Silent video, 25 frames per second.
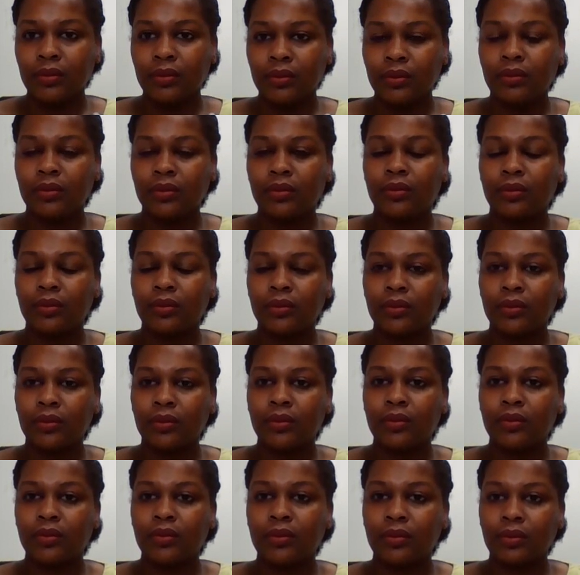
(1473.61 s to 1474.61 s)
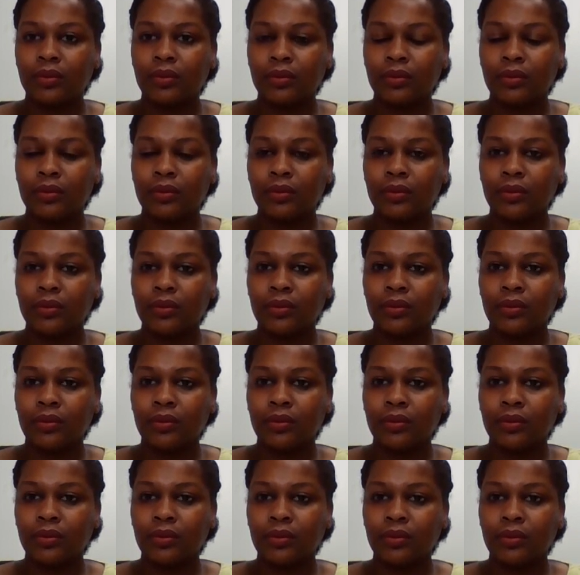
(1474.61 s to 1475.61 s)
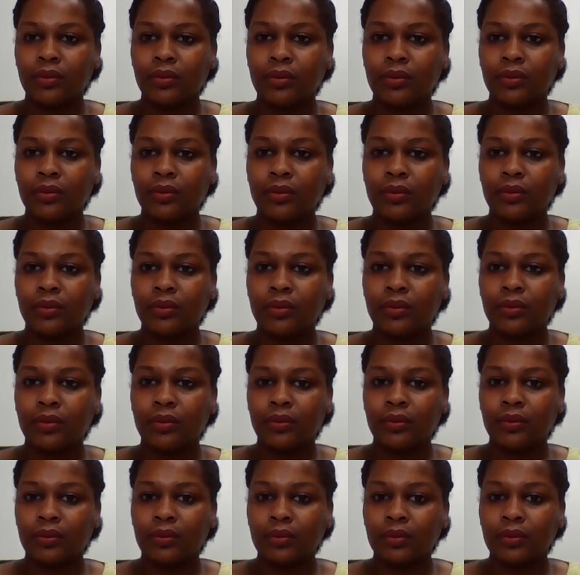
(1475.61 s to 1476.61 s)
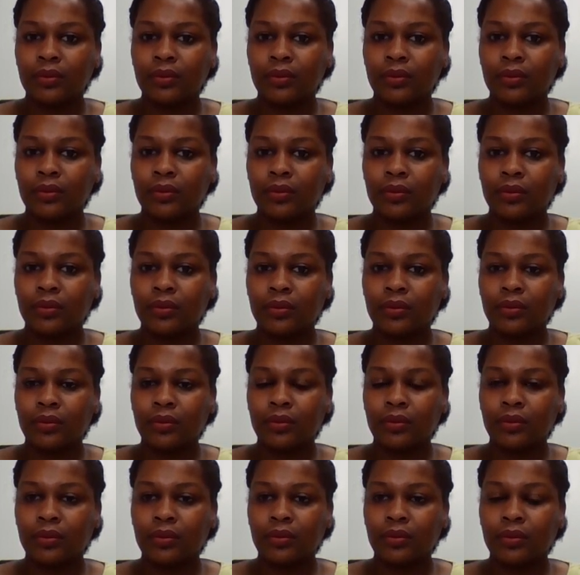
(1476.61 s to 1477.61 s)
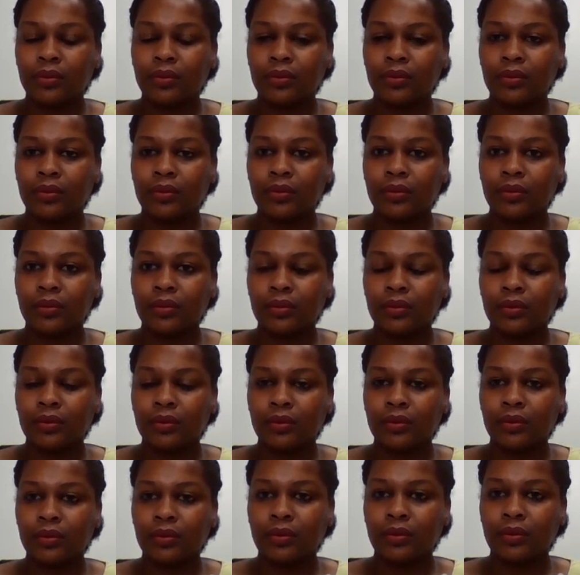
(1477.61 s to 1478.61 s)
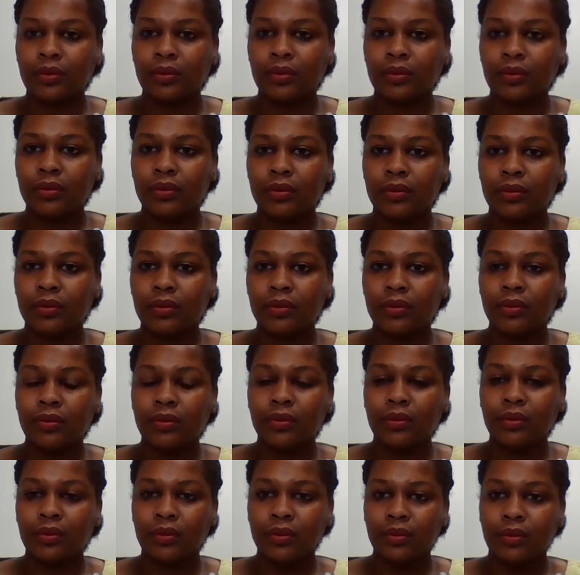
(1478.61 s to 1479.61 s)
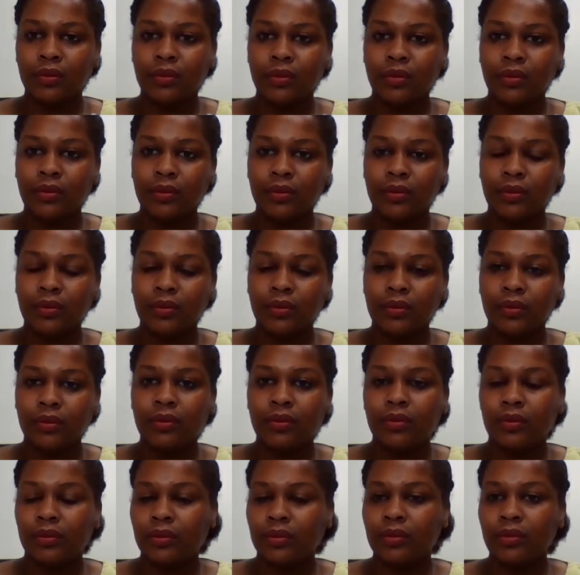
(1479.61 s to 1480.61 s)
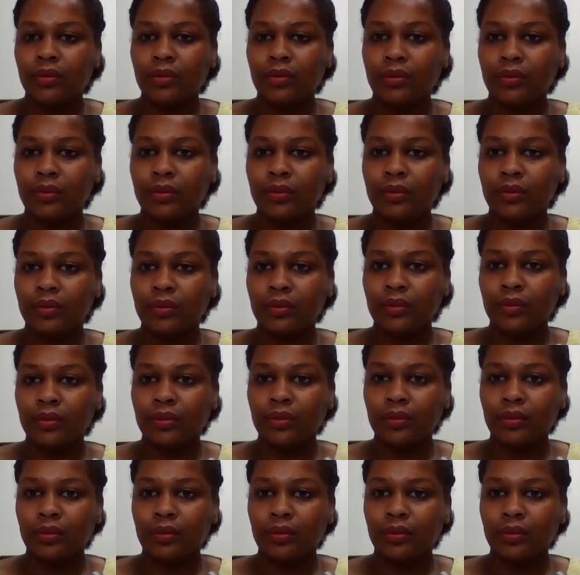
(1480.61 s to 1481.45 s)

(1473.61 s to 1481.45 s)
(silent)